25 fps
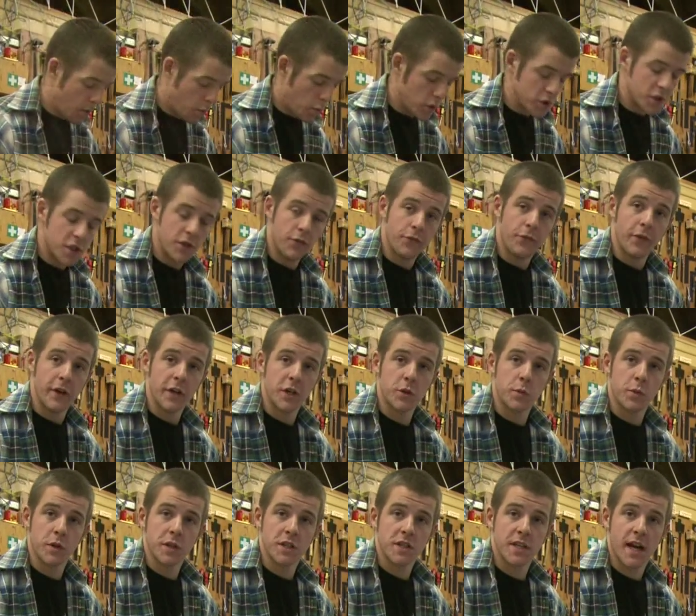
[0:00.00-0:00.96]
Once you've finished
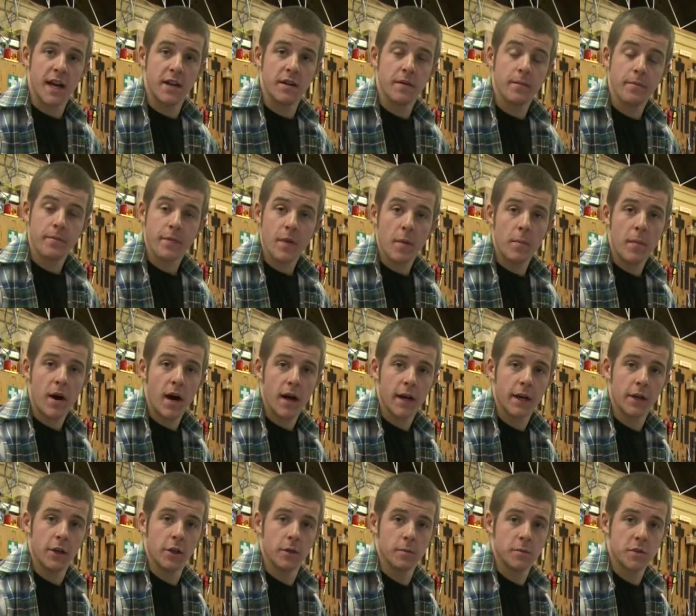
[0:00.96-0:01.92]
with the tent, mark
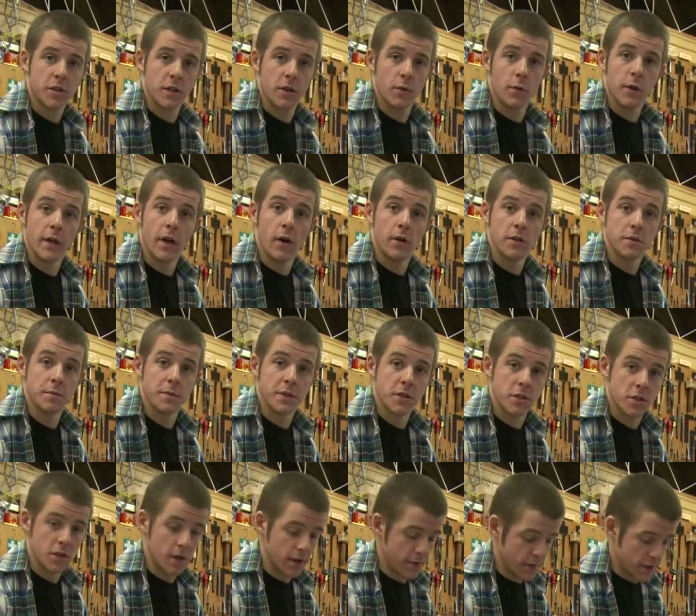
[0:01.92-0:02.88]
it up so that we know it's been
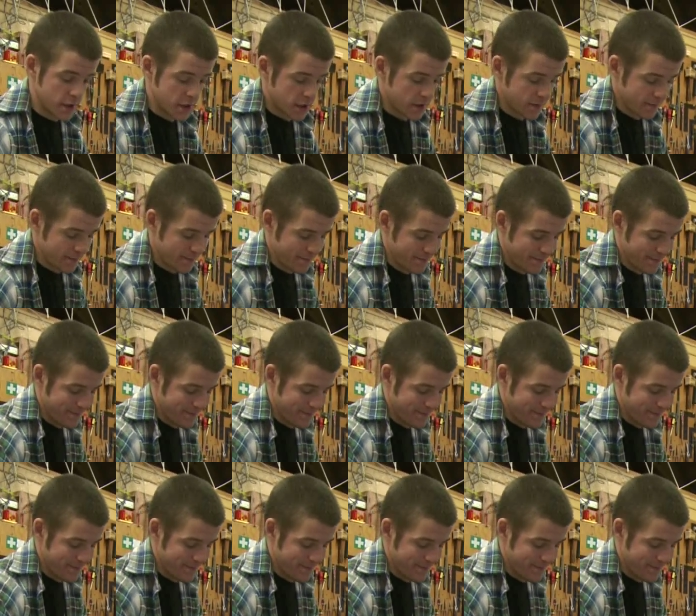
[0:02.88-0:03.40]
serviced.